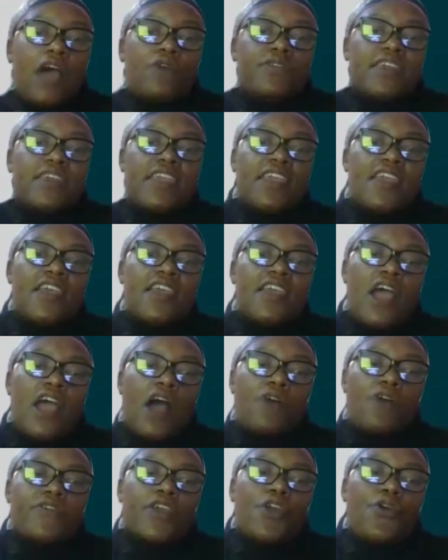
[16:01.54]
how
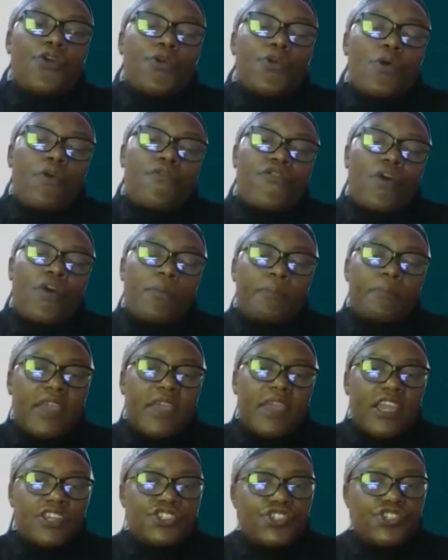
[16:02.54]
they grow from
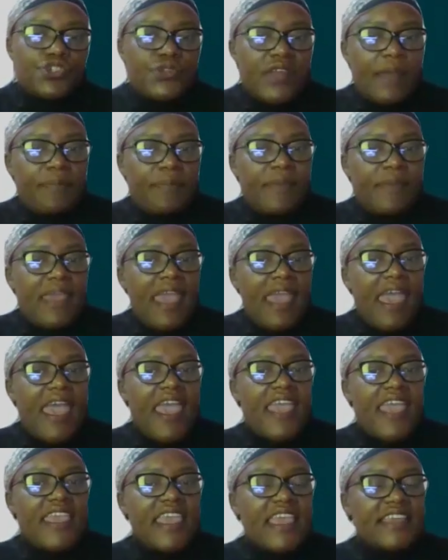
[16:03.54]
being a junior
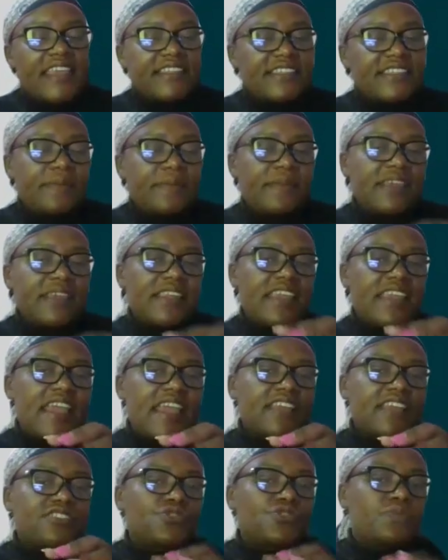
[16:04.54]
BA,
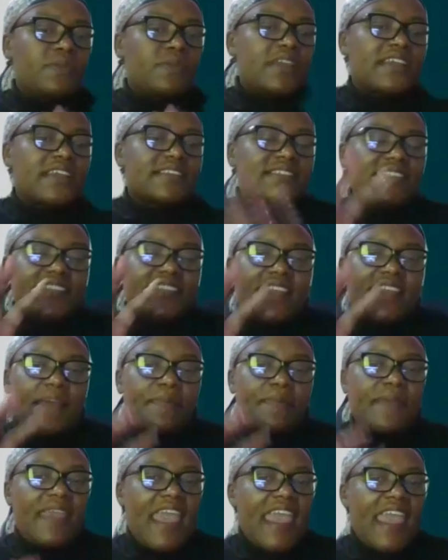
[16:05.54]
intermediate, to being a senior
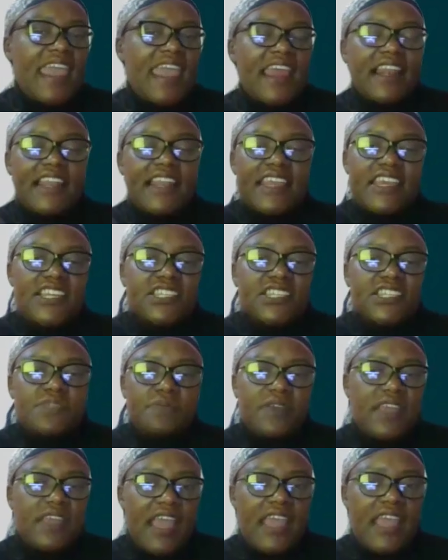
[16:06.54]
BA, a lead
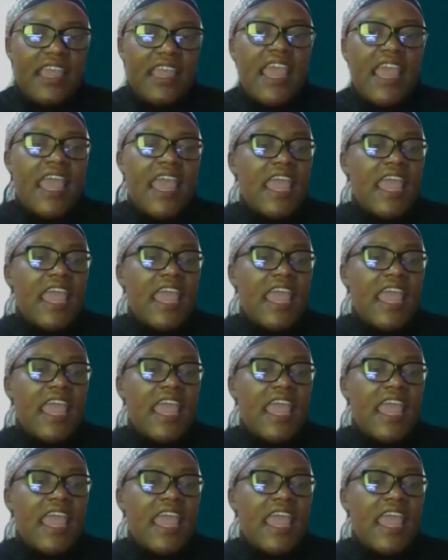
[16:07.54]
BA.